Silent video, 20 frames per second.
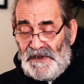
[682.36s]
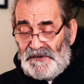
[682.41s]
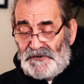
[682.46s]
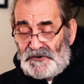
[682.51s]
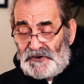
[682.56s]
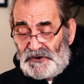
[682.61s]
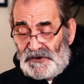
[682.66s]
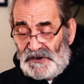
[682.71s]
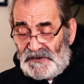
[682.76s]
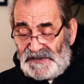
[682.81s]

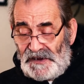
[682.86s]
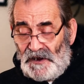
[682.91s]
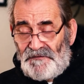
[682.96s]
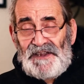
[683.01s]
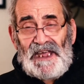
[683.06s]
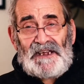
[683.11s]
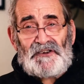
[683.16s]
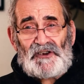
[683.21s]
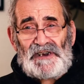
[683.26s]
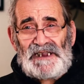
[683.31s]

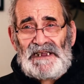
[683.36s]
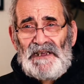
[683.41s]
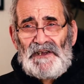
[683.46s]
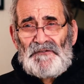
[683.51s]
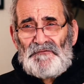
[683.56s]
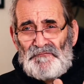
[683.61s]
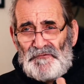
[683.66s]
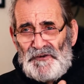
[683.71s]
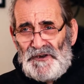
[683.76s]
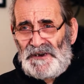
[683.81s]
Sophie Edgley
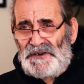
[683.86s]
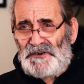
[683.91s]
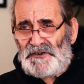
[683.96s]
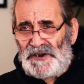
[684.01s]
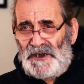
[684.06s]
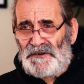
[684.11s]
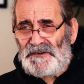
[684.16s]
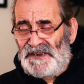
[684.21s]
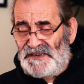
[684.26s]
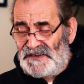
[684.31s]
really
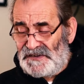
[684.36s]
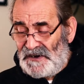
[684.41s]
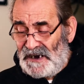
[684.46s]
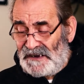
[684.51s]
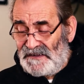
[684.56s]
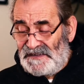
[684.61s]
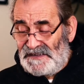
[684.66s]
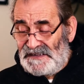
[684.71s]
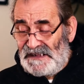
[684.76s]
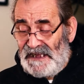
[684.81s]
showed her
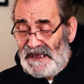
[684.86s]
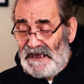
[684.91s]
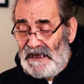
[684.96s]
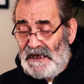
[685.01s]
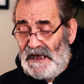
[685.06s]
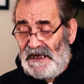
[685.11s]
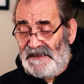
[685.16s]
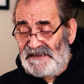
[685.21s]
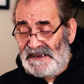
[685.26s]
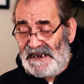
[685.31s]
strengths
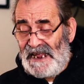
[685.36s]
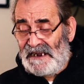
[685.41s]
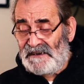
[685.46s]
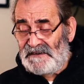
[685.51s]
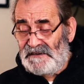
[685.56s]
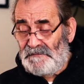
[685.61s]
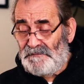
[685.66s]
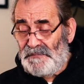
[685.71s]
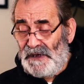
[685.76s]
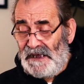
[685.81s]
there as an
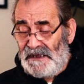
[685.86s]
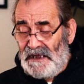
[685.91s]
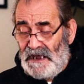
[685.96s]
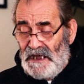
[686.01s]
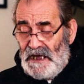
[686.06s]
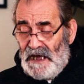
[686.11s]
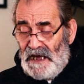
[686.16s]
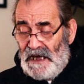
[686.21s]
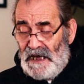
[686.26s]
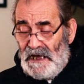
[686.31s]
actor by
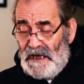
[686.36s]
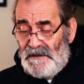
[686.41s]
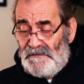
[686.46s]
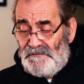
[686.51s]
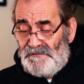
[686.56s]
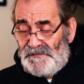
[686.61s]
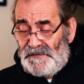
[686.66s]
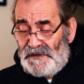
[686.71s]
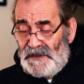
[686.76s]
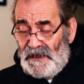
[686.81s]

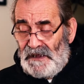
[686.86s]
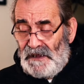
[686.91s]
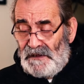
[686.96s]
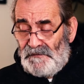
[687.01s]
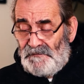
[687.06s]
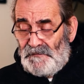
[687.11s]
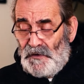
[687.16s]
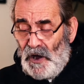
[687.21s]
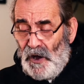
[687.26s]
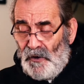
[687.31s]

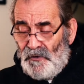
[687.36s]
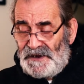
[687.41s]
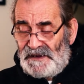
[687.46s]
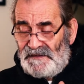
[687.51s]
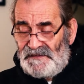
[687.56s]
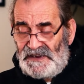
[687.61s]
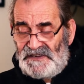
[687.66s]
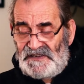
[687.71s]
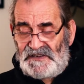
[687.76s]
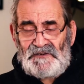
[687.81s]

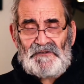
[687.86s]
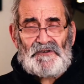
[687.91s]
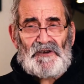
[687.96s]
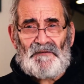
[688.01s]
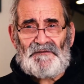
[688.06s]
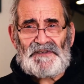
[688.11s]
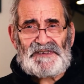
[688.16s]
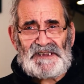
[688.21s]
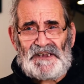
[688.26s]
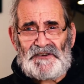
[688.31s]
holding these two
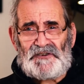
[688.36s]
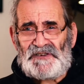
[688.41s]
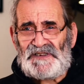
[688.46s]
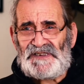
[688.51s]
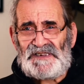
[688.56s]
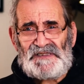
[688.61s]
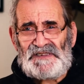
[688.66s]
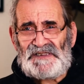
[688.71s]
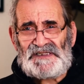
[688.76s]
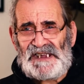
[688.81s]

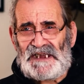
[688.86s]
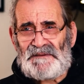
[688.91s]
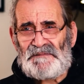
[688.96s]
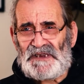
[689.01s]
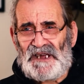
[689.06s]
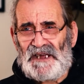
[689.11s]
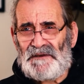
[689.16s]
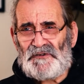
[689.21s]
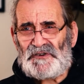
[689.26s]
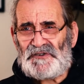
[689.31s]
conversations at the same
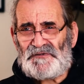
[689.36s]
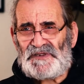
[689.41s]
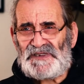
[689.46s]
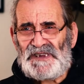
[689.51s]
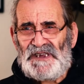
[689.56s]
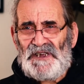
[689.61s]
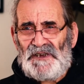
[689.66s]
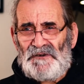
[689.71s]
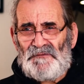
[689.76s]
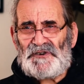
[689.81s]
time, which
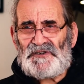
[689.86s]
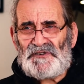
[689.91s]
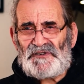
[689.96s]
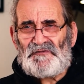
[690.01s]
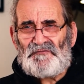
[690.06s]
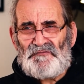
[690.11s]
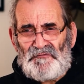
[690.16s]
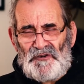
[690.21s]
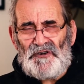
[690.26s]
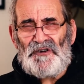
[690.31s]
was
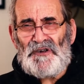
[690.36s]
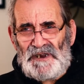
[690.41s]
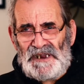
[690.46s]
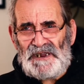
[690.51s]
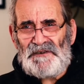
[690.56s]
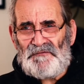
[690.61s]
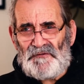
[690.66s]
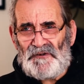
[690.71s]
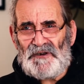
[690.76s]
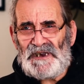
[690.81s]

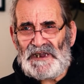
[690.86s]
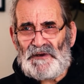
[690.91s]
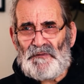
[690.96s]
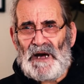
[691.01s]
really, really